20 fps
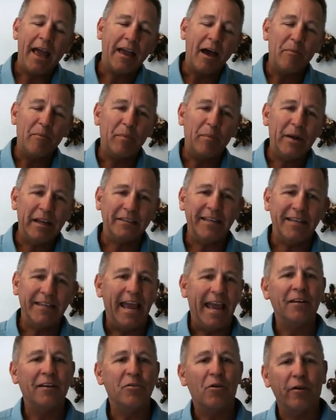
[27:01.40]
companies
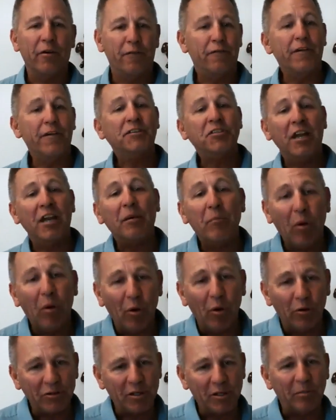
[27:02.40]
and or fishing
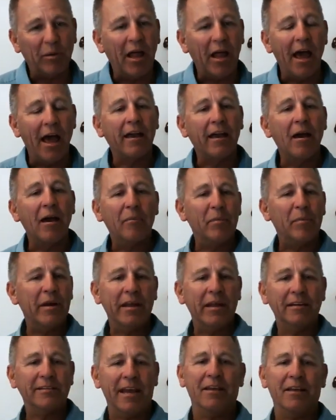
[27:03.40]
pole supply
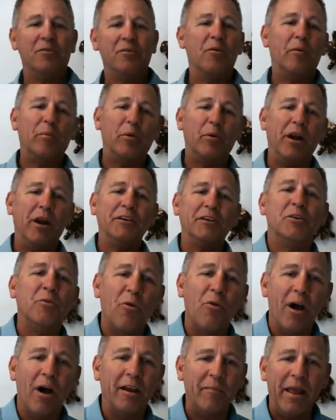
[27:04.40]
companies and or pressure
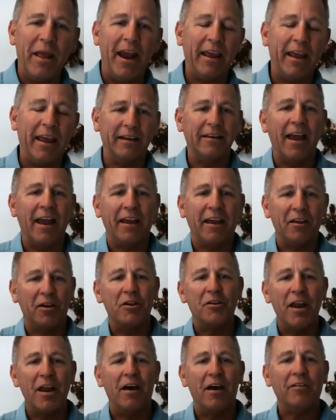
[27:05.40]
water. I mean, I could
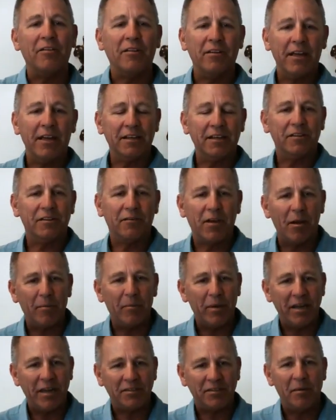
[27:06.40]
go down the list of
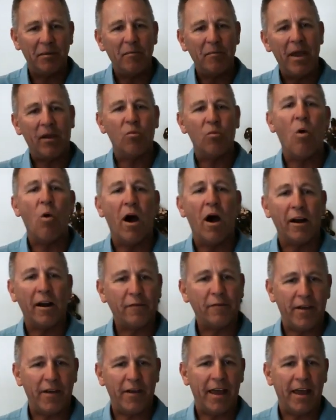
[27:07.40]
companies that make
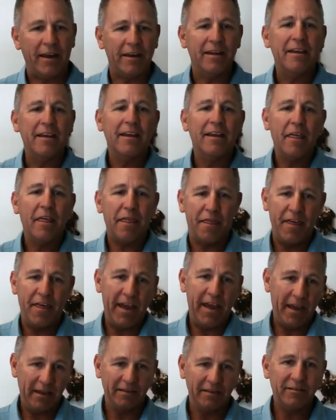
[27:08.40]
water-fed
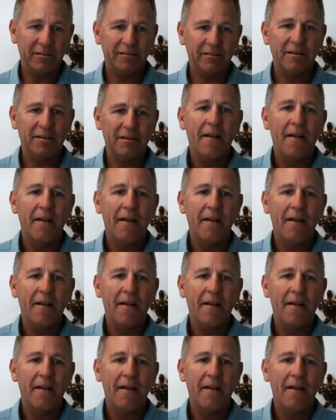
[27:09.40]
things.